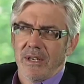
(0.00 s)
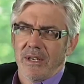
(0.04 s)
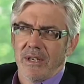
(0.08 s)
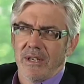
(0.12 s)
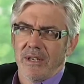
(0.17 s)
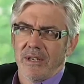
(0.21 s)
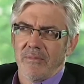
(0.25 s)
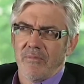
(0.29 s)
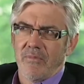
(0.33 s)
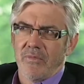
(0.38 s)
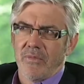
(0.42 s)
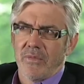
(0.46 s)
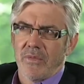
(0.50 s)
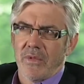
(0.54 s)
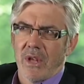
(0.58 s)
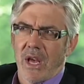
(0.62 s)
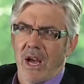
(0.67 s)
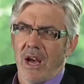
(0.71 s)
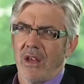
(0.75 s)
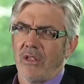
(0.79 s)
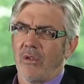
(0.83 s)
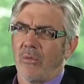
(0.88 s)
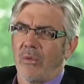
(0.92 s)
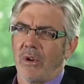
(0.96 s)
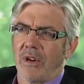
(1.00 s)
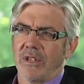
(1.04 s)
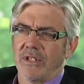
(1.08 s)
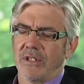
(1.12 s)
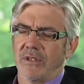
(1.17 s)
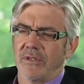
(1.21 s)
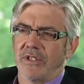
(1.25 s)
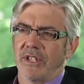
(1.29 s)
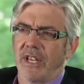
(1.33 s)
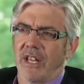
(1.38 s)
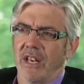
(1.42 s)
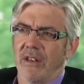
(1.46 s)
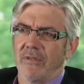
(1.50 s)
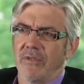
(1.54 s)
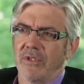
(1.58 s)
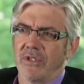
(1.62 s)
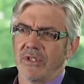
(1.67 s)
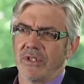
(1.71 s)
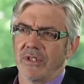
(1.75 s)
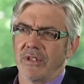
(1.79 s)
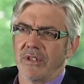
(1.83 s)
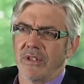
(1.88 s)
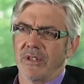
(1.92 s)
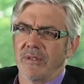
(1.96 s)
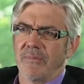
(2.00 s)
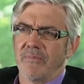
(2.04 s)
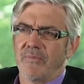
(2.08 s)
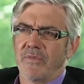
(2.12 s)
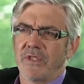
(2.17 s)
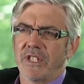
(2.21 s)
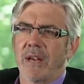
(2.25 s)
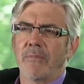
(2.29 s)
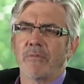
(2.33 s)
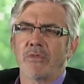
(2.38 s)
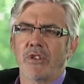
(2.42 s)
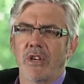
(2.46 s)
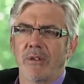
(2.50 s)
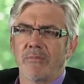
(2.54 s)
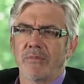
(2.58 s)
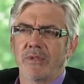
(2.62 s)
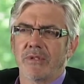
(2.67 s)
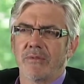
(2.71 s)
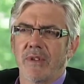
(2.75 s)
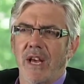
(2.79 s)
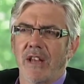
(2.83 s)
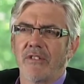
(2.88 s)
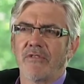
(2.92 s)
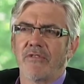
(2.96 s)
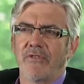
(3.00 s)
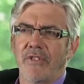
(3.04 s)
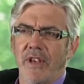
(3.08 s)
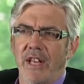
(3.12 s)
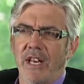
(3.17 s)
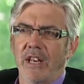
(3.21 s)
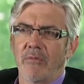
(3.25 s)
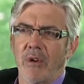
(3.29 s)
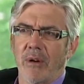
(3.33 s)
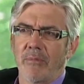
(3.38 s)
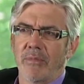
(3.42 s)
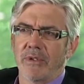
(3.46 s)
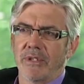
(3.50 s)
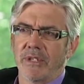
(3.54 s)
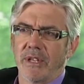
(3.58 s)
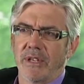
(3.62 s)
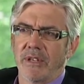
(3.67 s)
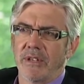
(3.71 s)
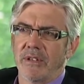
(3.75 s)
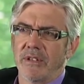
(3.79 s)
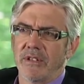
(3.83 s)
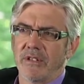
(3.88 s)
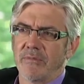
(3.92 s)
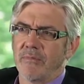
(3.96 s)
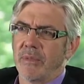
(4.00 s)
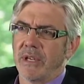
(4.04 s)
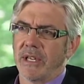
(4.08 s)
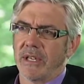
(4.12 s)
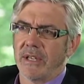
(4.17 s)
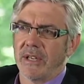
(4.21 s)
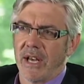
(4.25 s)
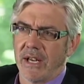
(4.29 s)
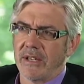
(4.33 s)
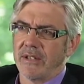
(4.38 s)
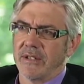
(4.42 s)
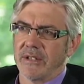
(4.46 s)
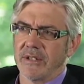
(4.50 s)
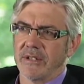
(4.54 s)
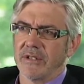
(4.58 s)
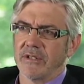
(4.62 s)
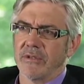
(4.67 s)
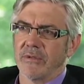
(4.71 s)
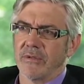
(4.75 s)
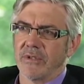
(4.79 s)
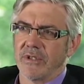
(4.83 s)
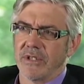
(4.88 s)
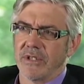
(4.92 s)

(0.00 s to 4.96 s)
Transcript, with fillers: um, otherwise on television are sometimes unfairly represented as being nutters or